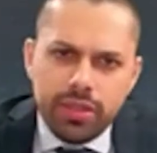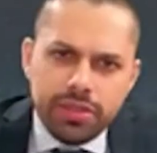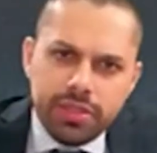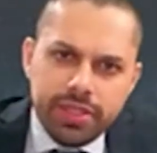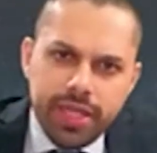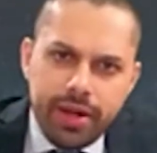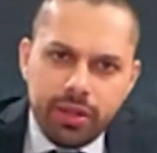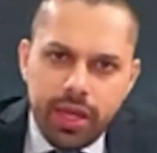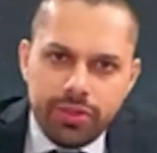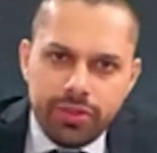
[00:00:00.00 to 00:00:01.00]
what else does
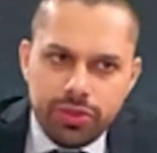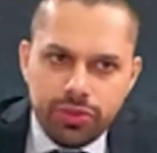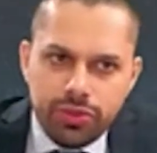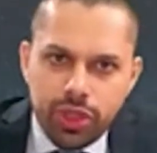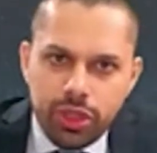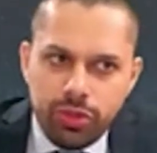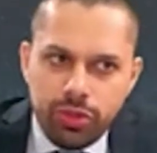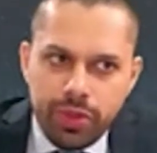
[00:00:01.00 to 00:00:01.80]
SaturnCloud do to